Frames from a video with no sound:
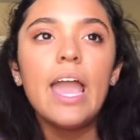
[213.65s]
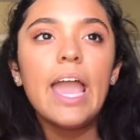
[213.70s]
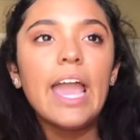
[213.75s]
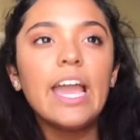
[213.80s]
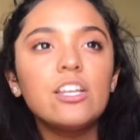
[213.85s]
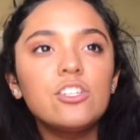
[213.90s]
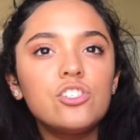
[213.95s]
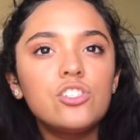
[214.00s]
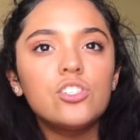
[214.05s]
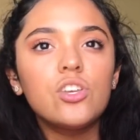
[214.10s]

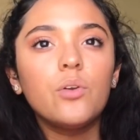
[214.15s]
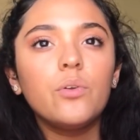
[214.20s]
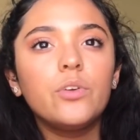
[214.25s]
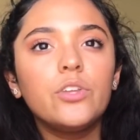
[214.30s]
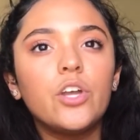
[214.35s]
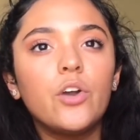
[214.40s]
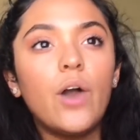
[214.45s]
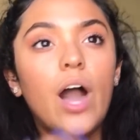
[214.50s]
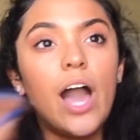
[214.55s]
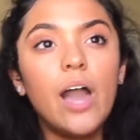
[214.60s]
And so, you
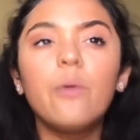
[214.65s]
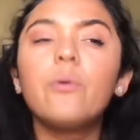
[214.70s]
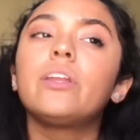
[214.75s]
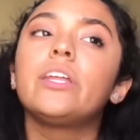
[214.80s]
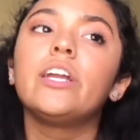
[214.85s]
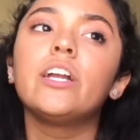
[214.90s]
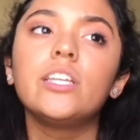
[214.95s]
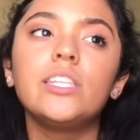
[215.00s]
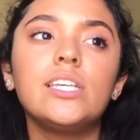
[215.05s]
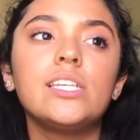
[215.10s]
know, I would
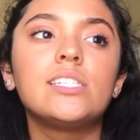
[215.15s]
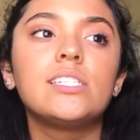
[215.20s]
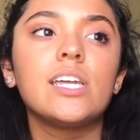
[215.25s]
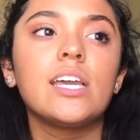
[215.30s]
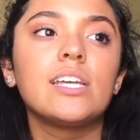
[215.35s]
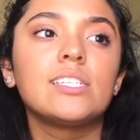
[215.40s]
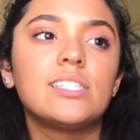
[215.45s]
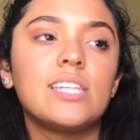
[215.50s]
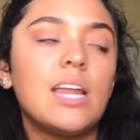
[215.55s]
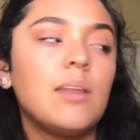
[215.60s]
hear these
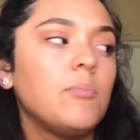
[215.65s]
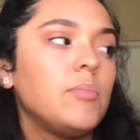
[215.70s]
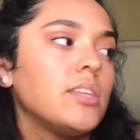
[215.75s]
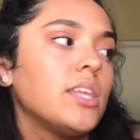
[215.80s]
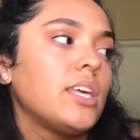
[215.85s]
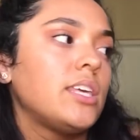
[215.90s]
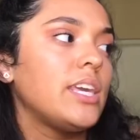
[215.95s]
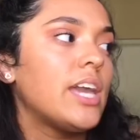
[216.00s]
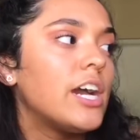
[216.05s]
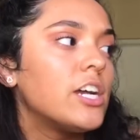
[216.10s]
things and I'd be
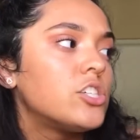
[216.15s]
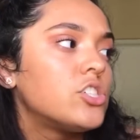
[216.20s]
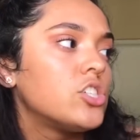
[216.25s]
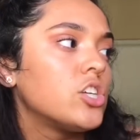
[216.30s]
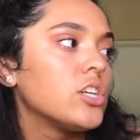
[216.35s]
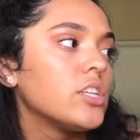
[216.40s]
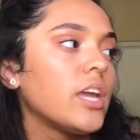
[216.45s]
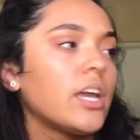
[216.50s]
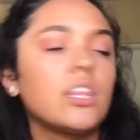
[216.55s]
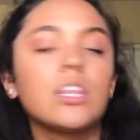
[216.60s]
like, yeah,
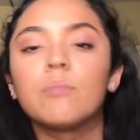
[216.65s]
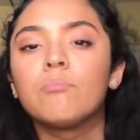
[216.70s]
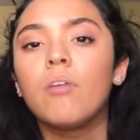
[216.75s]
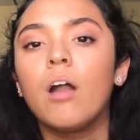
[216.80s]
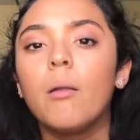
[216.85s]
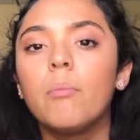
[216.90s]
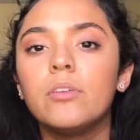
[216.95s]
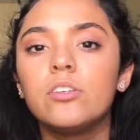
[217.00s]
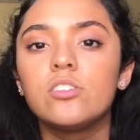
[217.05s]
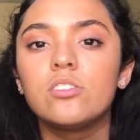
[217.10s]
sure, like they're
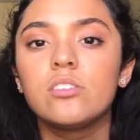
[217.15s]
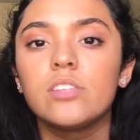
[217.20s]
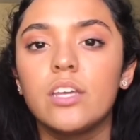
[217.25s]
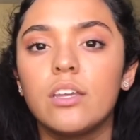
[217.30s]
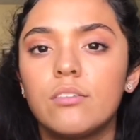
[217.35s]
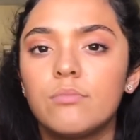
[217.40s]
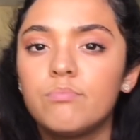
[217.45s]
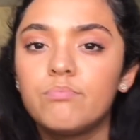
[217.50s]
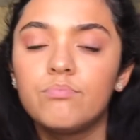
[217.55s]
probably just like